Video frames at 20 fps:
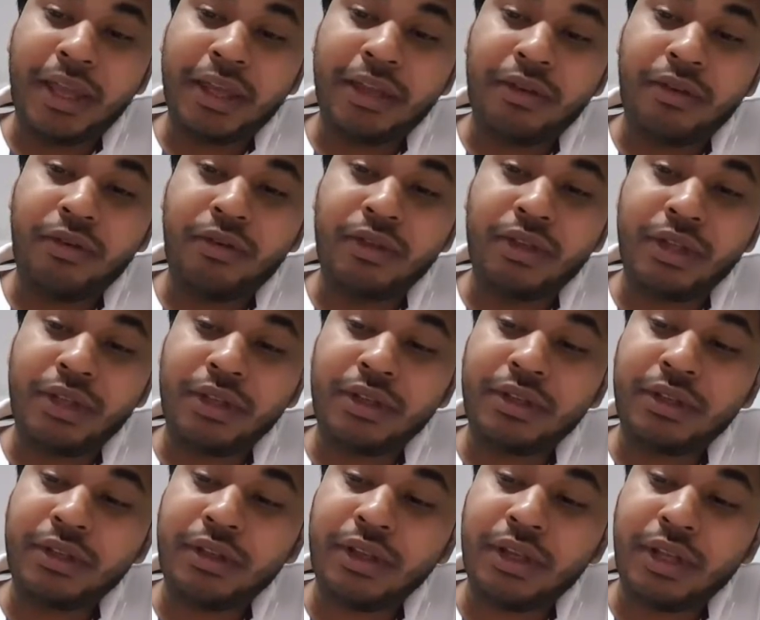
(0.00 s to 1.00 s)
and golden.
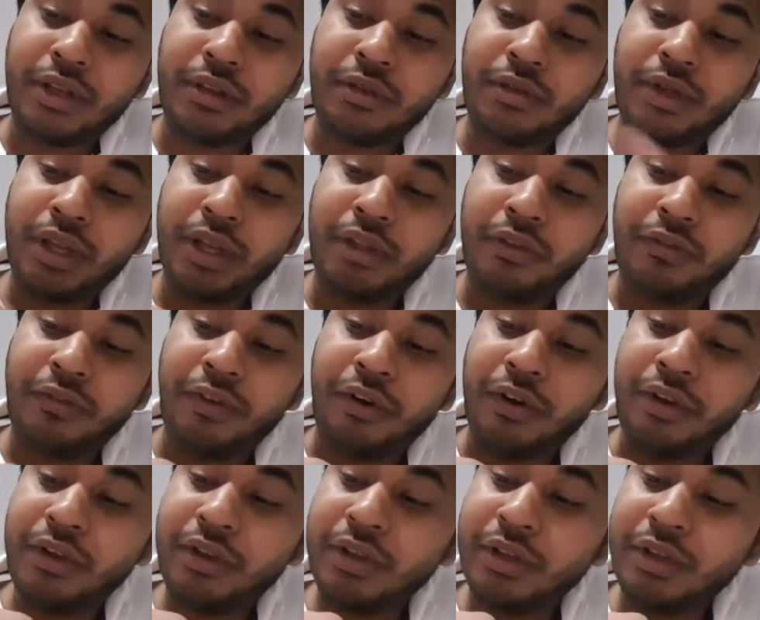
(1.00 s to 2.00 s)
And look at the
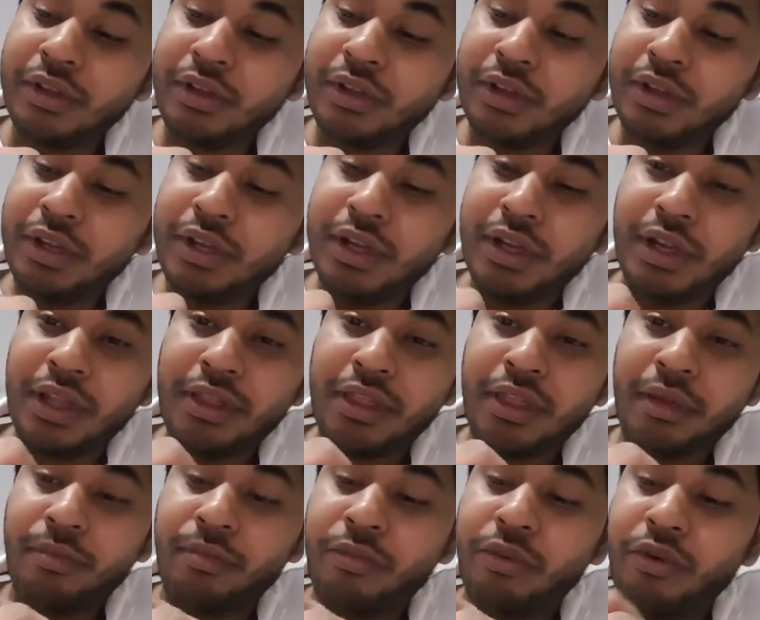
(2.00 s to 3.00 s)
font, it's
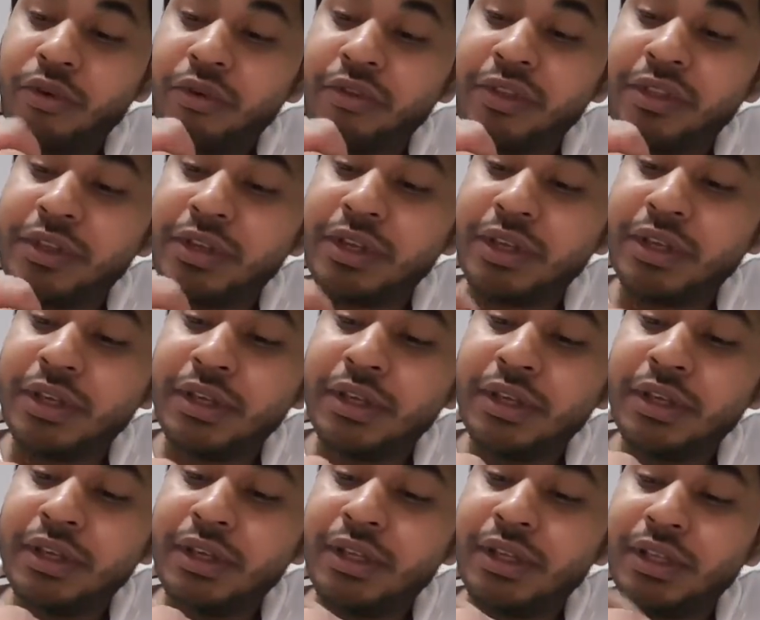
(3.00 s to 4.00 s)
embossed
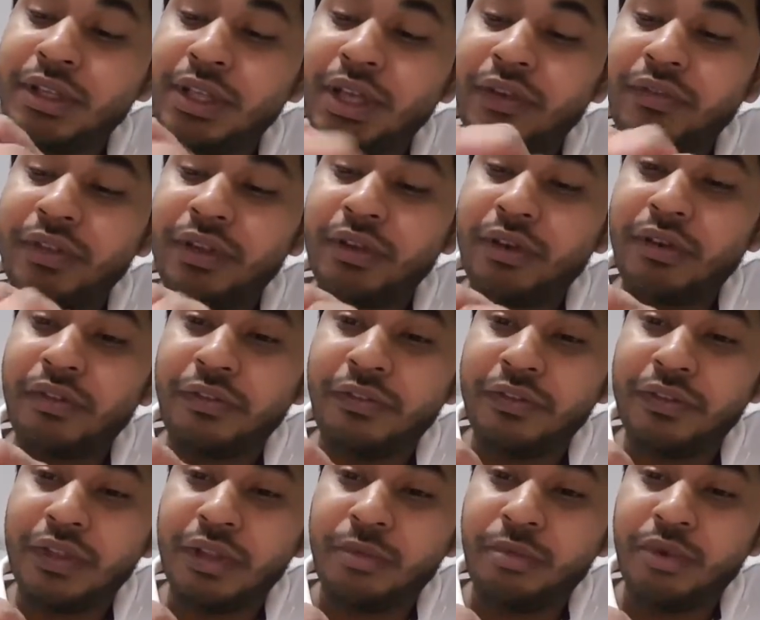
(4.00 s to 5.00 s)

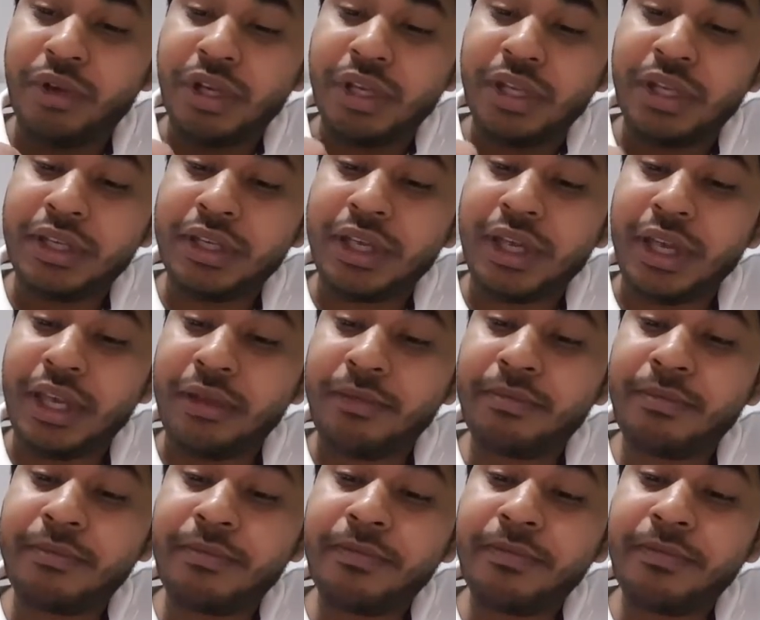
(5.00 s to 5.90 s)
Davidoff The Brilliant Game.